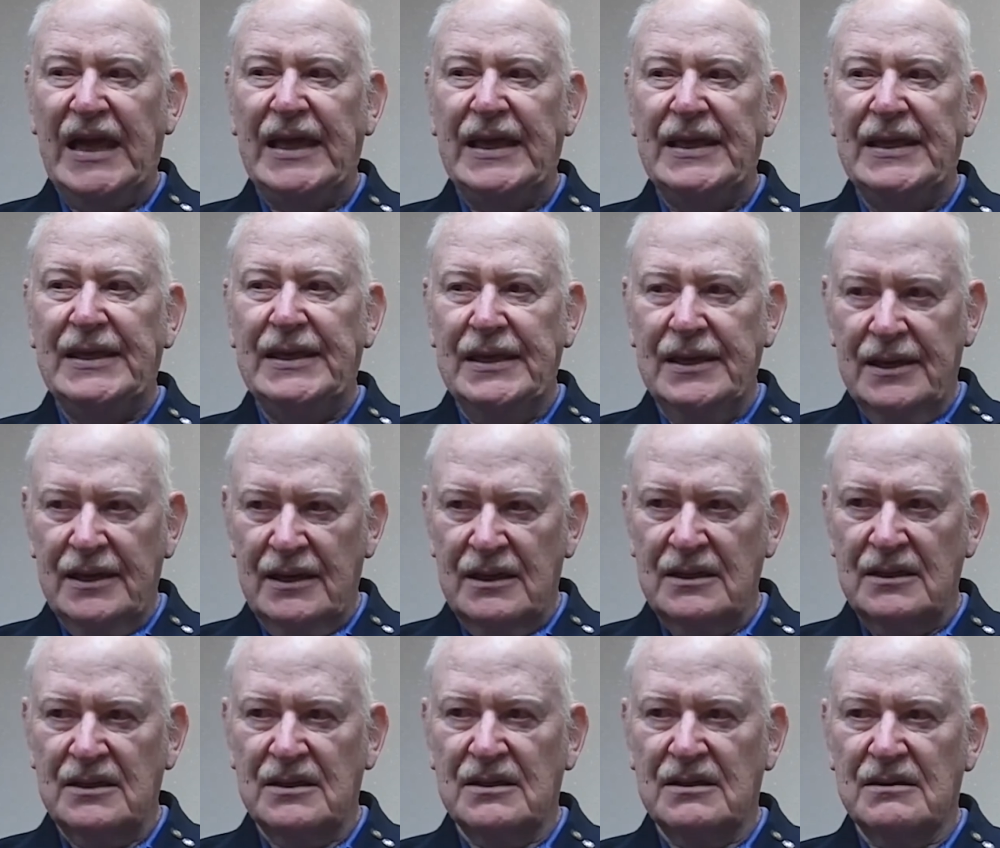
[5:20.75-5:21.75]

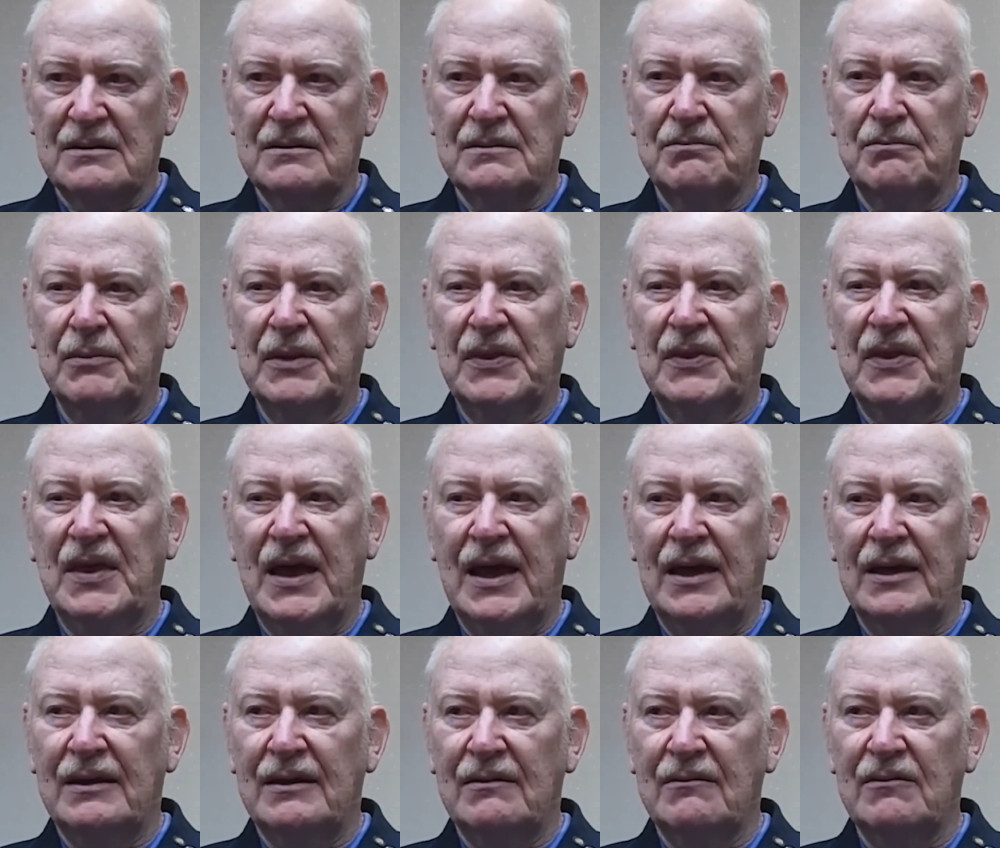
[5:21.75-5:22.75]
Yes, but
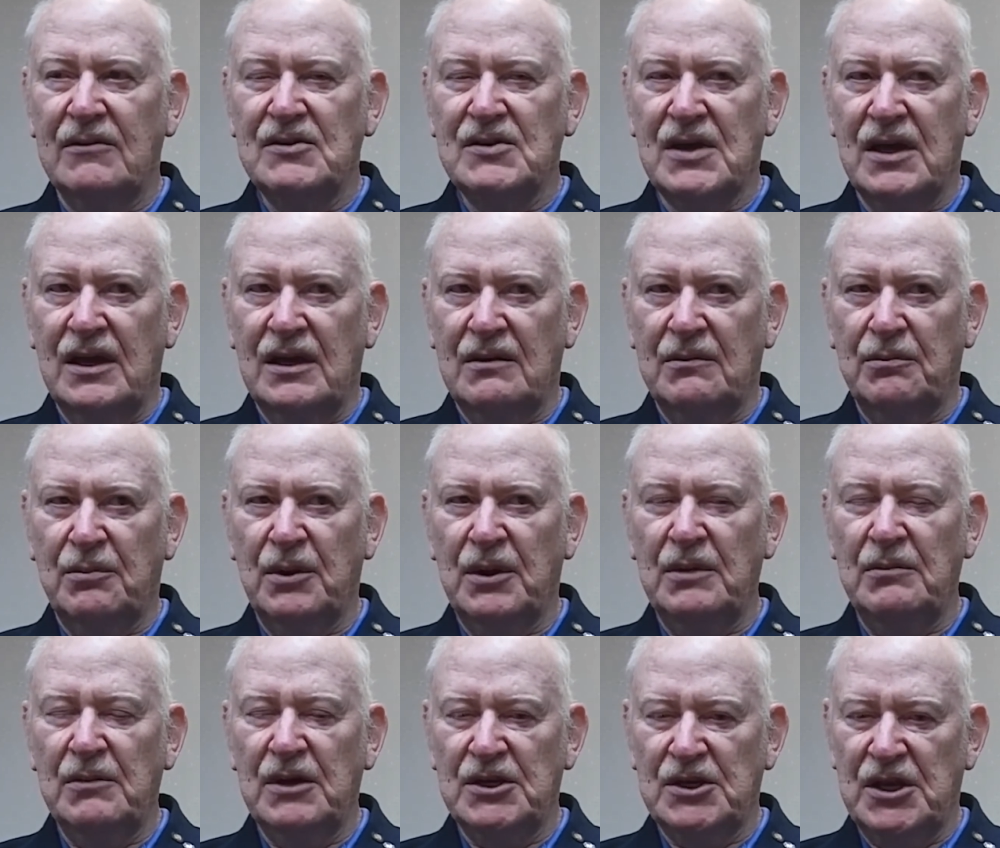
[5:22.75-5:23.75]
that was kind of pretty
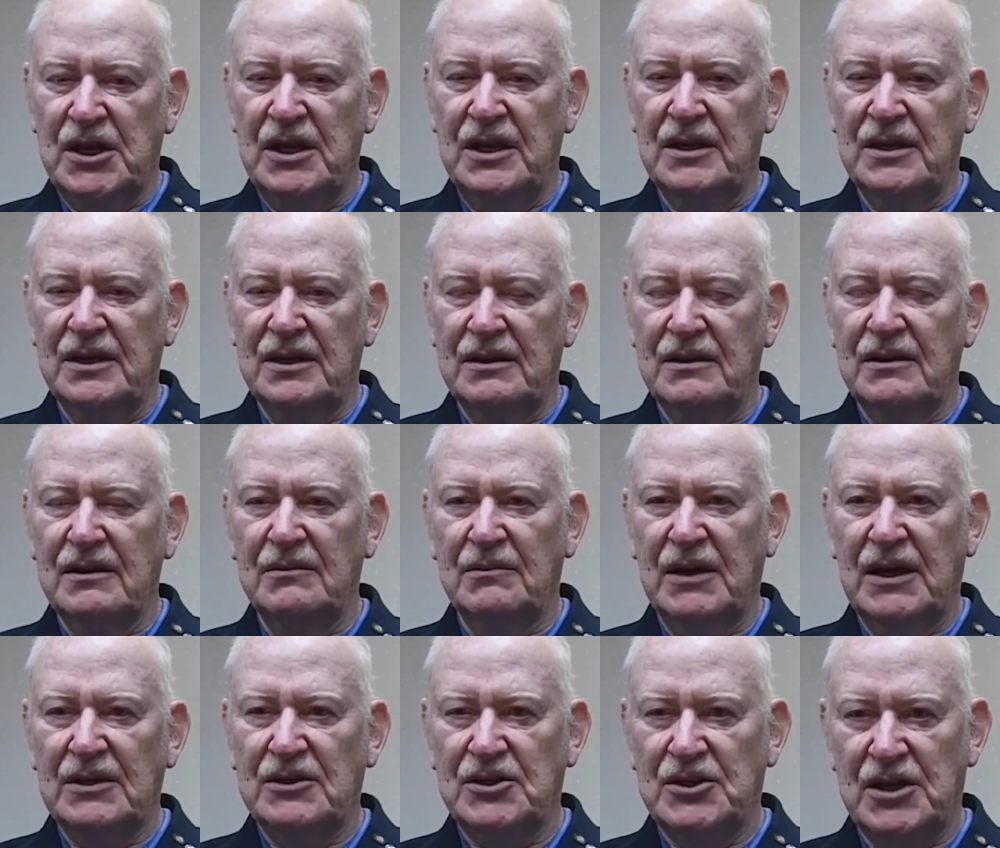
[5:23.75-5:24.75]
much hidden
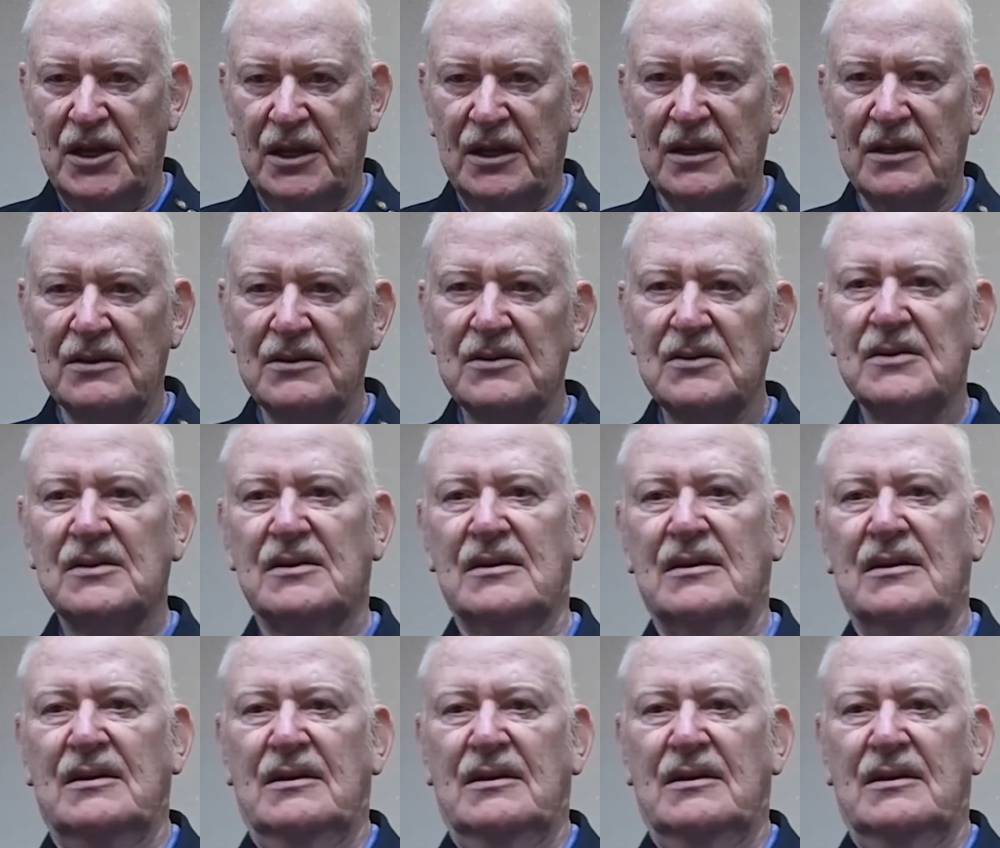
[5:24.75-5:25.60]
about Jenkins.